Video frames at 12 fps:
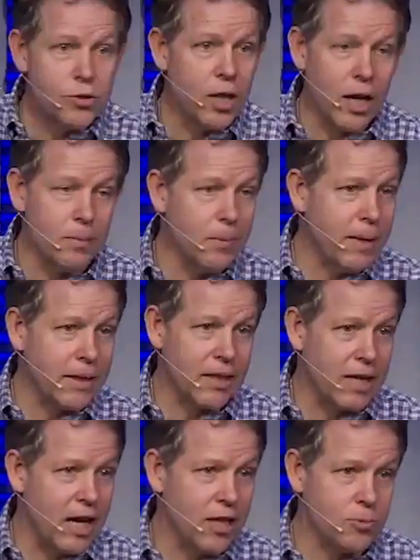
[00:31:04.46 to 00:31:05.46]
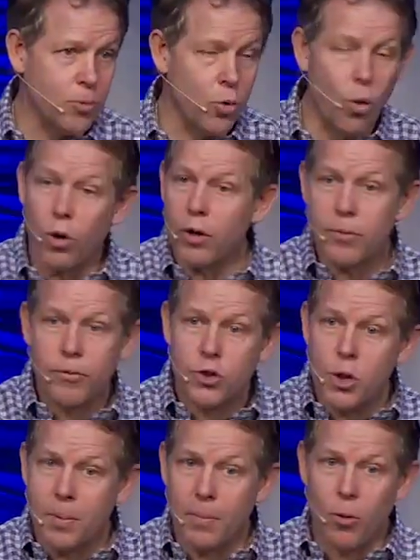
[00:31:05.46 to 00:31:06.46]
tell them about the gospel. Or
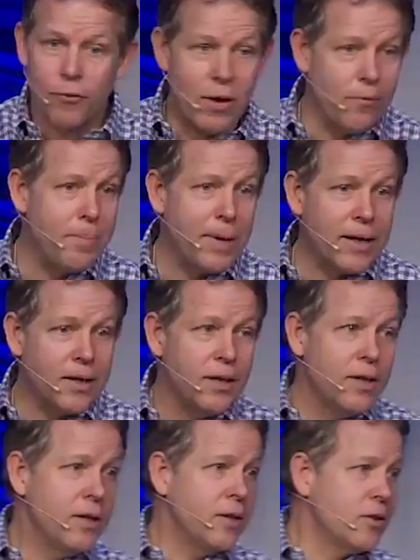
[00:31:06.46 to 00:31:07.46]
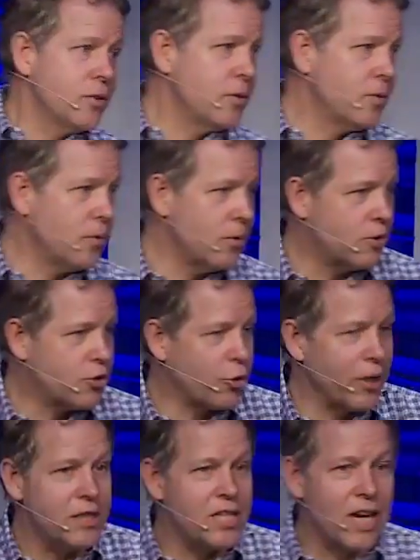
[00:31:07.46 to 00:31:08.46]
Super Bowl, if you have a big
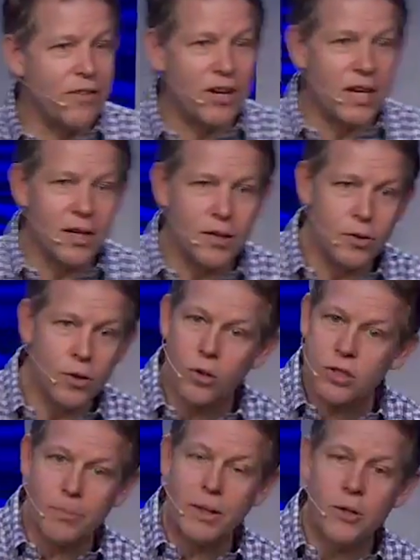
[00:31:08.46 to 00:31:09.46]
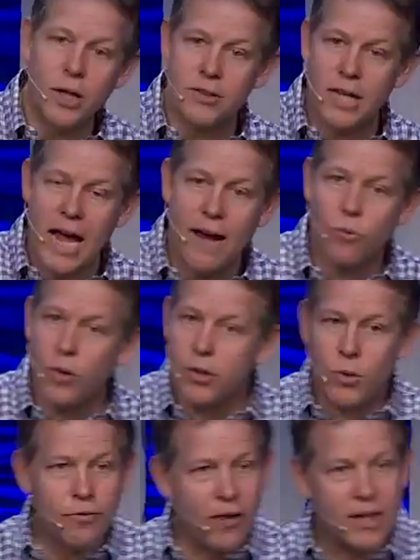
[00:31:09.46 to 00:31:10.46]
screen TV, you know somebody who doesn't have one,
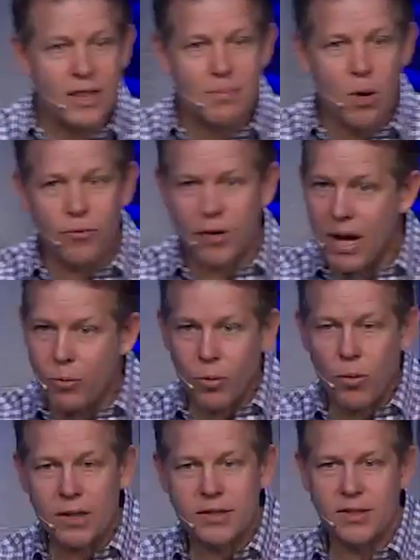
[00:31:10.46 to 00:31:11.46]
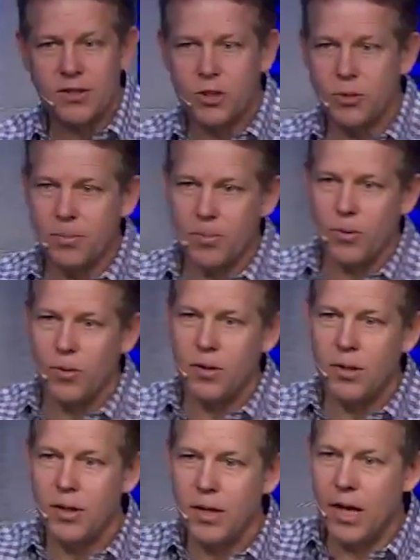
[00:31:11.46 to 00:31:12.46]
you invite them over. Hey, we're watching the Super Bowl.
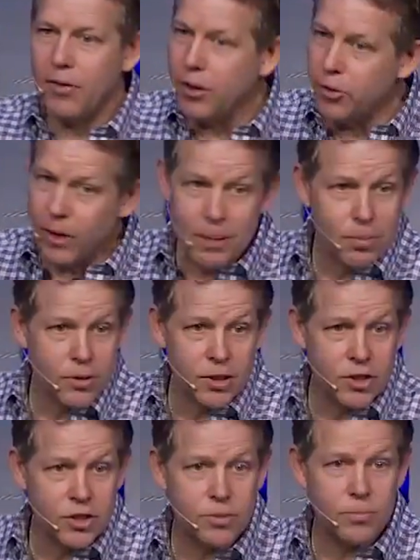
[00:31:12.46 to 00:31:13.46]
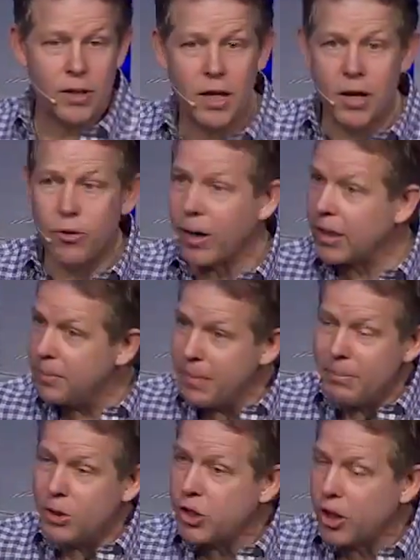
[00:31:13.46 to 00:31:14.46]
And then you're able to just indirectly
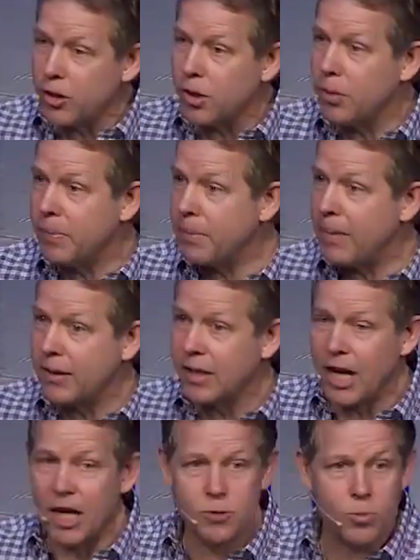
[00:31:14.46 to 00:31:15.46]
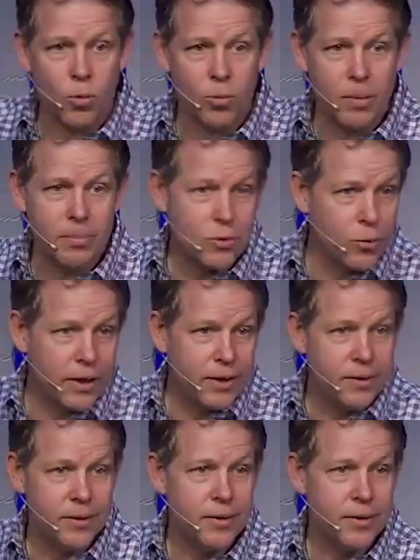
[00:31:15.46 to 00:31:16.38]
maybe share a little bit about the gospel in between.